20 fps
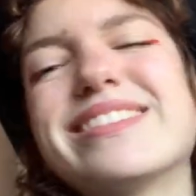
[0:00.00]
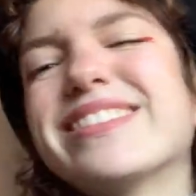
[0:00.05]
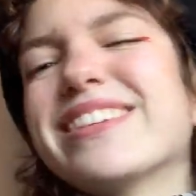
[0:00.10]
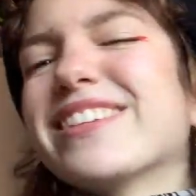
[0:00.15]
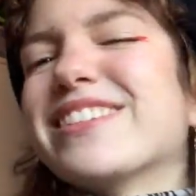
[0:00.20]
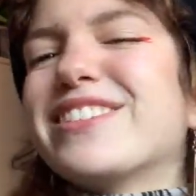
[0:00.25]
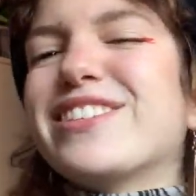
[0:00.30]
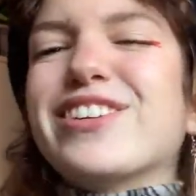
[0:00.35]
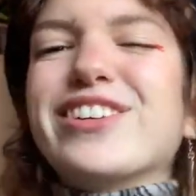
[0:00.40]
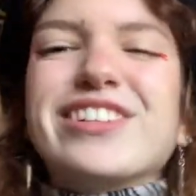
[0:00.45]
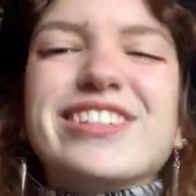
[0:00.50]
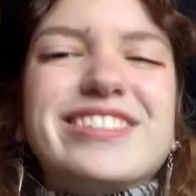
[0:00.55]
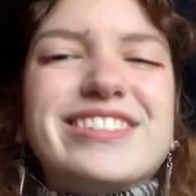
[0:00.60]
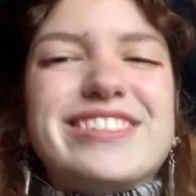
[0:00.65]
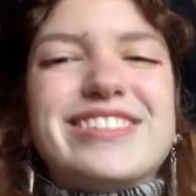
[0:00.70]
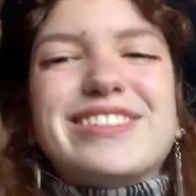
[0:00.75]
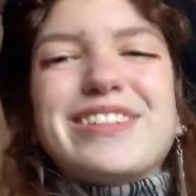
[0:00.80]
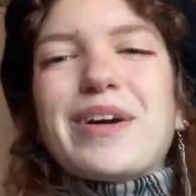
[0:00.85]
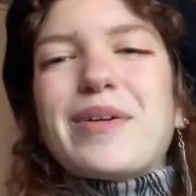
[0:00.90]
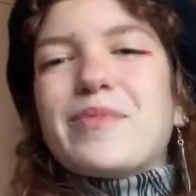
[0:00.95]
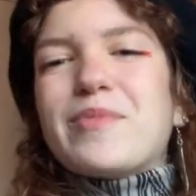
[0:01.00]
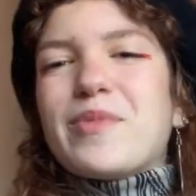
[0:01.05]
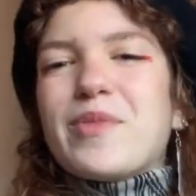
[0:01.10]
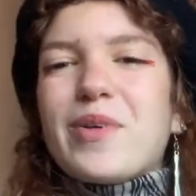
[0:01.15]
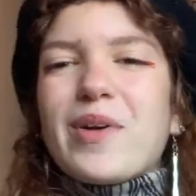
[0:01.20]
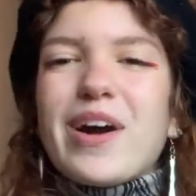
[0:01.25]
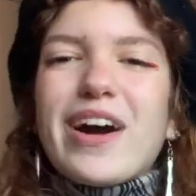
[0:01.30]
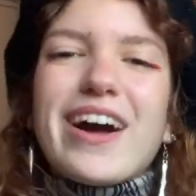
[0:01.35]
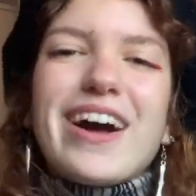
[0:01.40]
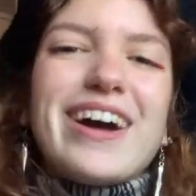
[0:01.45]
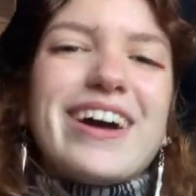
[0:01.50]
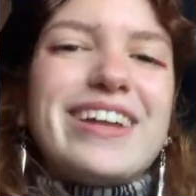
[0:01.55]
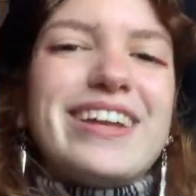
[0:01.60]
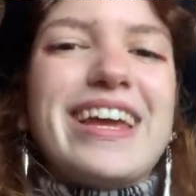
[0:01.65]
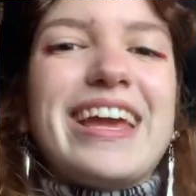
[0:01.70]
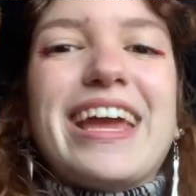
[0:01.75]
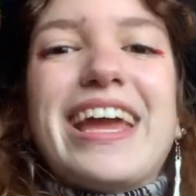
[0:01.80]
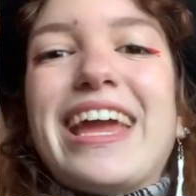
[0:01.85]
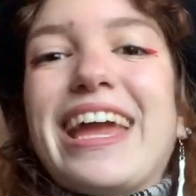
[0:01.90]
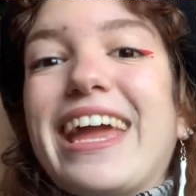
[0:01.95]
a certain someone
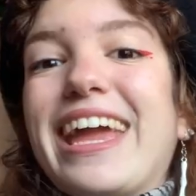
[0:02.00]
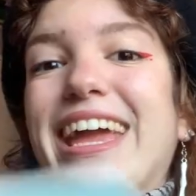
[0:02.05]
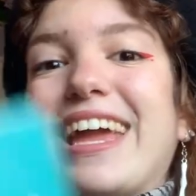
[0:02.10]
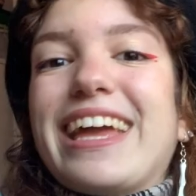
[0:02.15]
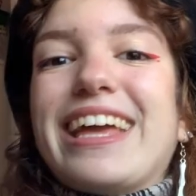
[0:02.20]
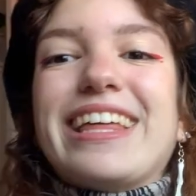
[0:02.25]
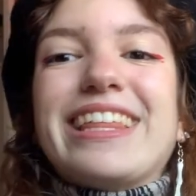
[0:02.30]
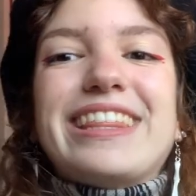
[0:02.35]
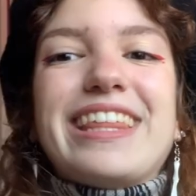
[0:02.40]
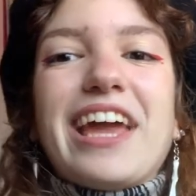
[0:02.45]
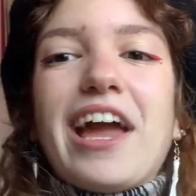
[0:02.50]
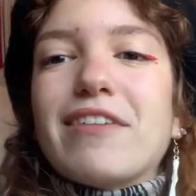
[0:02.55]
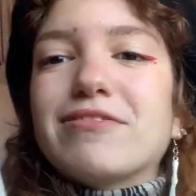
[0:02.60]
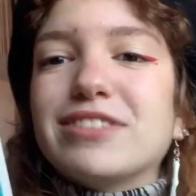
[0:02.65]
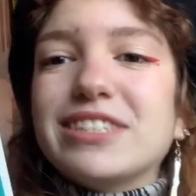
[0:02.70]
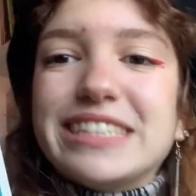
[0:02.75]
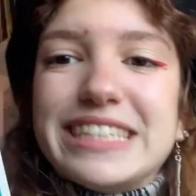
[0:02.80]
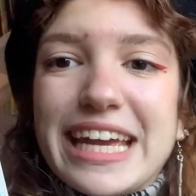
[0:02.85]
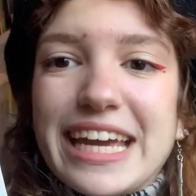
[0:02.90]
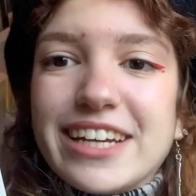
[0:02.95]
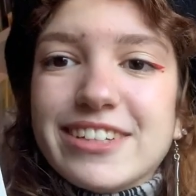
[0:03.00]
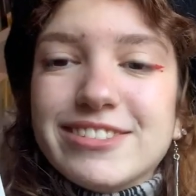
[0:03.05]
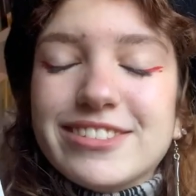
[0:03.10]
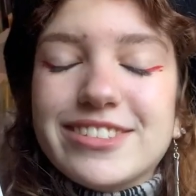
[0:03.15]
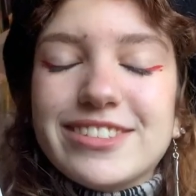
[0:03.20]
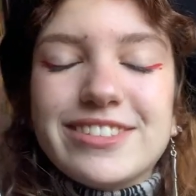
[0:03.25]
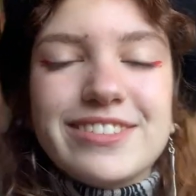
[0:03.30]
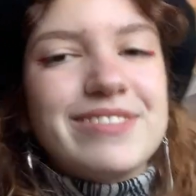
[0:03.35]
and they have to dance.